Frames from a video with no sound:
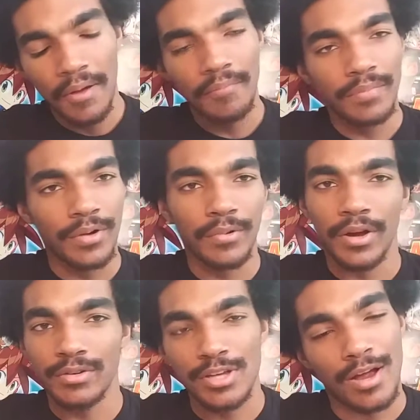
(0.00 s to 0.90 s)
But we're
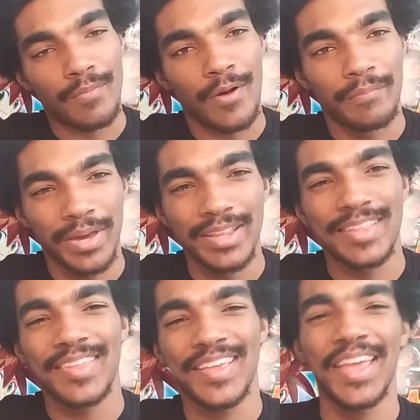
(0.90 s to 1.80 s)
going to talk about mainly
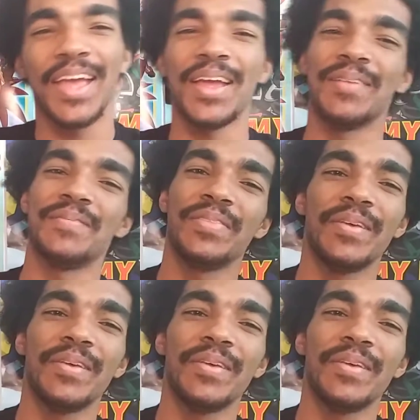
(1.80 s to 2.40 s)
the game.